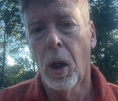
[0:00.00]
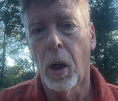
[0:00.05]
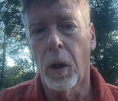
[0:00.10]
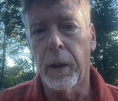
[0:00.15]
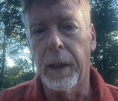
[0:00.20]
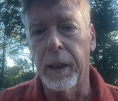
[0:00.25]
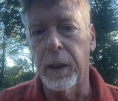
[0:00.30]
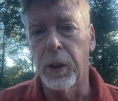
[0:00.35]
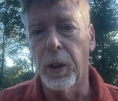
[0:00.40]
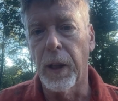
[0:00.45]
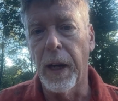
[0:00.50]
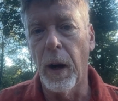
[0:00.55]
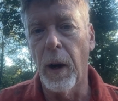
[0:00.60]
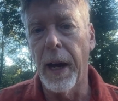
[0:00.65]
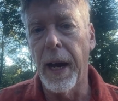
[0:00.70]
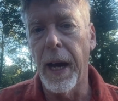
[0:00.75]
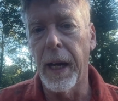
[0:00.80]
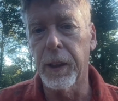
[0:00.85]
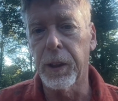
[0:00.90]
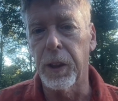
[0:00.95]
Okay, so now
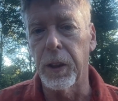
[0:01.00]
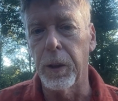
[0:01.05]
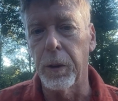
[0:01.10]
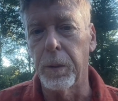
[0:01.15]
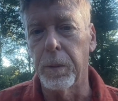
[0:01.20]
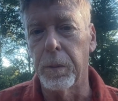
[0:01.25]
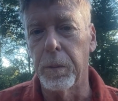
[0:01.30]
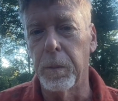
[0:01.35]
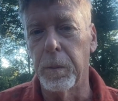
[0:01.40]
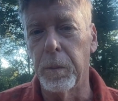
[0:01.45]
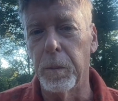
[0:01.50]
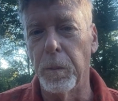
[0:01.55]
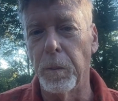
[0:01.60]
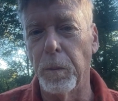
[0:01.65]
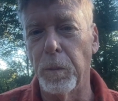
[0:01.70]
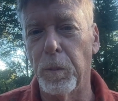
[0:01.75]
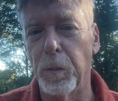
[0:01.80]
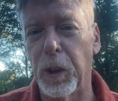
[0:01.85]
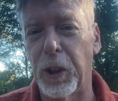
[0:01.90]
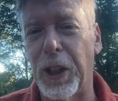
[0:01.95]
I ask you,
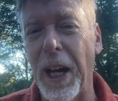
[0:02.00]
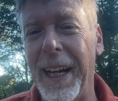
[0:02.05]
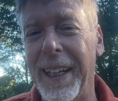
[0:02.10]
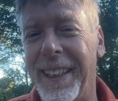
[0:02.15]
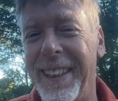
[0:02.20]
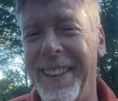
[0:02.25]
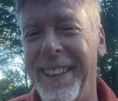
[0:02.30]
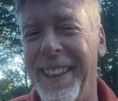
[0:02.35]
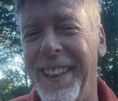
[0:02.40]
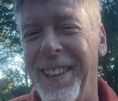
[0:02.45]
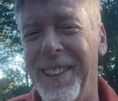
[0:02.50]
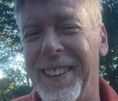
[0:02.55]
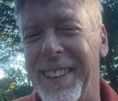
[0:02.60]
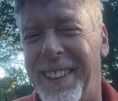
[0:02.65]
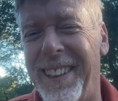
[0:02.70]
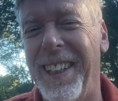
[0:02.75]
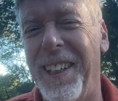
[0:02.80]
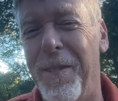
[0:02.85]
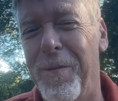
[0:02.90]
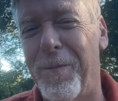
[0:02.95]
does that
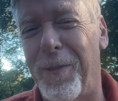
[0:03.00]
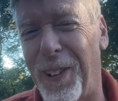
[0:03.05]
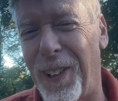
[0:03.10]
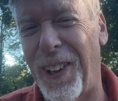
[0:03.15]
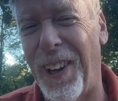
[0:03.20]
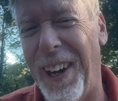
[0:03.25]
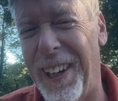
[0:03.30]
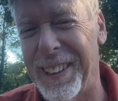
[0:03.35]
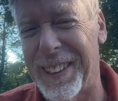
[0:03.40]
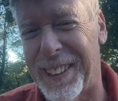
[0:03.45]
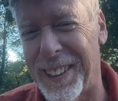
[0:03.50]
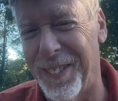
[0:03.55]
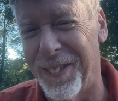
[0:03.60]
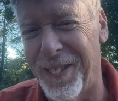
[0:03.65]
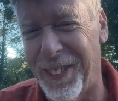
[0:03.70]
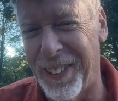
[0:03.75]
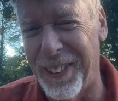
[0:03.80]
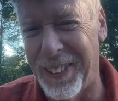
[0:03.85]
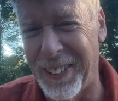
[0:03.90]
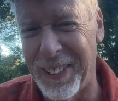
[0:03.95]
seem
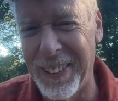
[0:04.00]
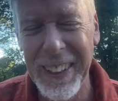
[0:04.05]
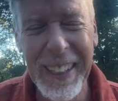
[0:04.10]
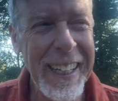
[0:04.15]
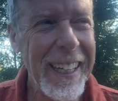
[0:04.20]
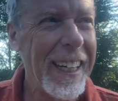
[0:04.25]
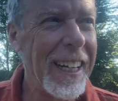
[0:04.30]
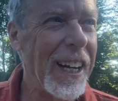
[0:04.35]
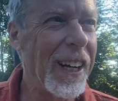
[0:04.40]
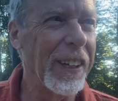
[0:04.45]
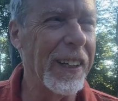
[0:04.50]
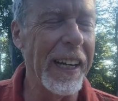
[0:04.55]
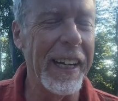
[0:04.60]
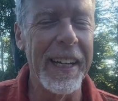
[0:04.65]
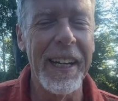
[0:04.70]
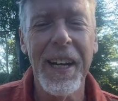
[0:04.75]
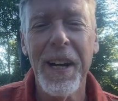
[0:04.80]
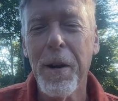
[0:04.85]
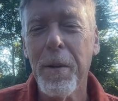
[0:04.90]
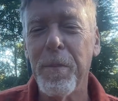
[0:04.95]
plausible?
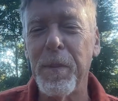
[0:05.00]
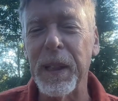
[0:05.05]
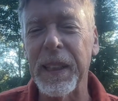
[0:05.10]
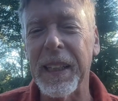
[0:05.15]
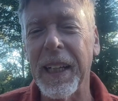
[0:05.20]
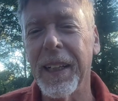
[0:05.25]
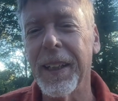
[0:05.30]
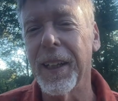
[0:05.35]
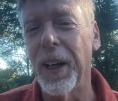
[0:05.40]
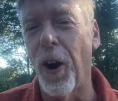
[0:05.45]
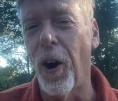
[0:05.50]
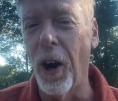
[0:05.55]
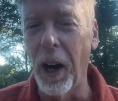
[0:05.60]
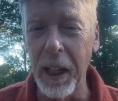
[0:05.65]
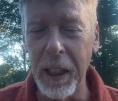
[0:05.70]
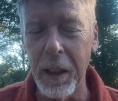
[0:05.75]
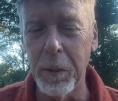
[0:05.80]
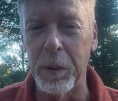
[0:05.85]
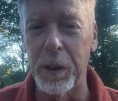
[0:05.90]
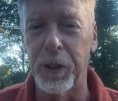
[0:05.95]
Okay, but then the
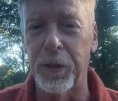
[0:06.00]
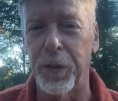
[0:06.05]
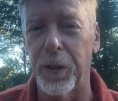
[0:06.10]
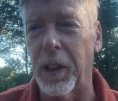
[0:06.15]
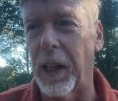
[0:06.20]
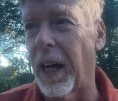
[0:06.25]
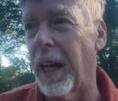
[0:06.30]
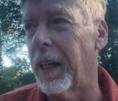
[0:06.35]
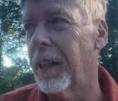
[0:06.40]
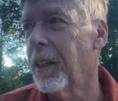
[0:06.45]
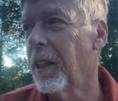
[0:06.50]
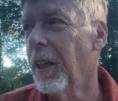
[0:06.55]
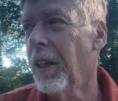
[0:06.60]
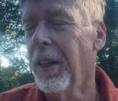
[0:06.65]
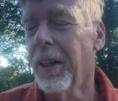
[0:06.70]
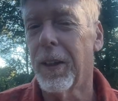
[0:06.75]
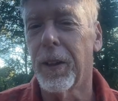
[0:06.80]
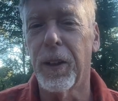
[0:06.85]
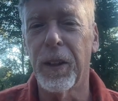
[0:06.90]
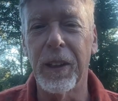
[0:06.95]
arguments for that,
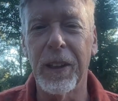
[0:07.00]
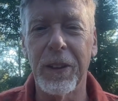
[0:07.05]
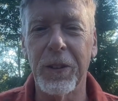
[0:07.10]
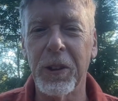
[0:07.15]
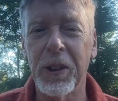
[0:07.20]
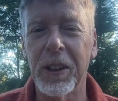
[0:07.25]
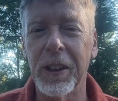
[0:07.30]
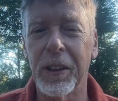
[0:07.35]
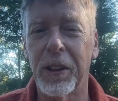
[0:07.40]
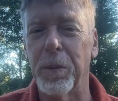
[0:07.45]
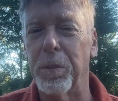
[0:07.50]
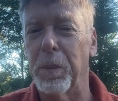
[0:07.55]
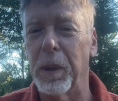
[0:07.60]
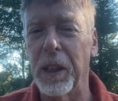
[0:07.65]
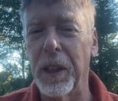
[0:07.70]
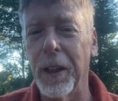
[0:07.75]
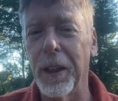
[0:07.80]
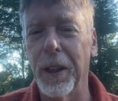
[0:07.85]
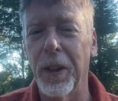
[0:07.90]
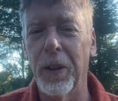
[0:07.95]
it was at the
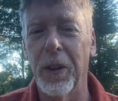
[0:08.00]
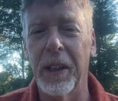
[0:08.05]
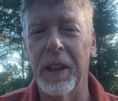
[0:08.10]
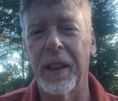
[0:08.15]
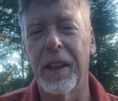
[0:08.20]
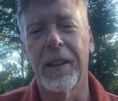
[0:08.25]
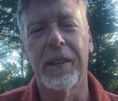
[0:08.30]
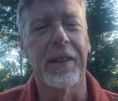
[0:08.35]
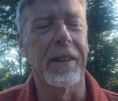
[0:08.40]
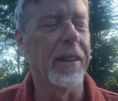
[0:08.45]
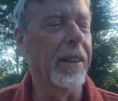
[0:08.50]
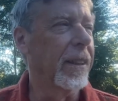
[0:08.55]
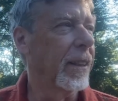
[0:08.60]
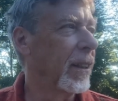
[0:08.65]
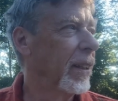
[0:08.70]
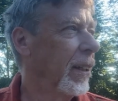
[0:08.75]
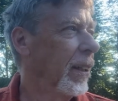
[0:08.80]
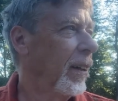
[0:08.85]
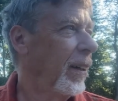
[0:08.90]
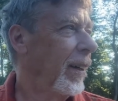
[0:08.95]
Meno, I guess,
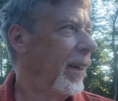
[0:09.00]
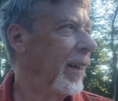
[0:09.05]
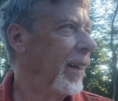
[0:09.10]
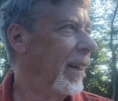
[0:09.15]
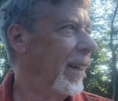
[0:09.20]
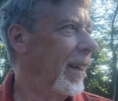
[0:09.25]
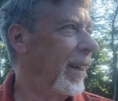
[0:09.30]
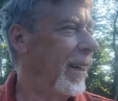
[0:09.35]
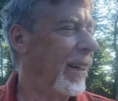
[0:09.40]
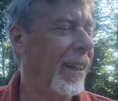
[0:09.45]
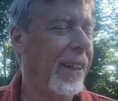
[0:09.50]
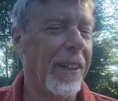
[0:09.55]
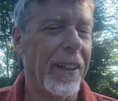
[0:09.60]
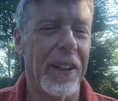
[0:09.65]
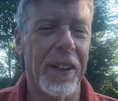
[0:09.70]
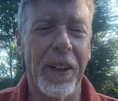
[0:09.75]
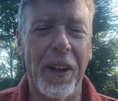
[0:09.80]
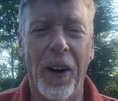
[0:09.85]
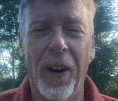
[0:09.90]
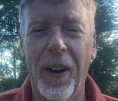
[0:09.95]

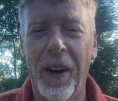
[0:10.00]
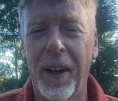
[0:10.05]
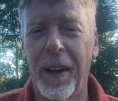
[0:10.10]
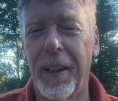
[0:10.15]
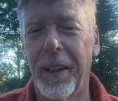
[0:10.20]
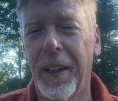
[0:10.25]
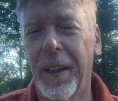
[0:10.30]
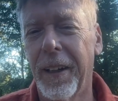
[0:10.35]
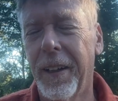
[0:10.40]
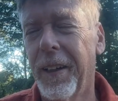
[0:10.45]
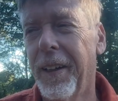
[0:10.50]
are,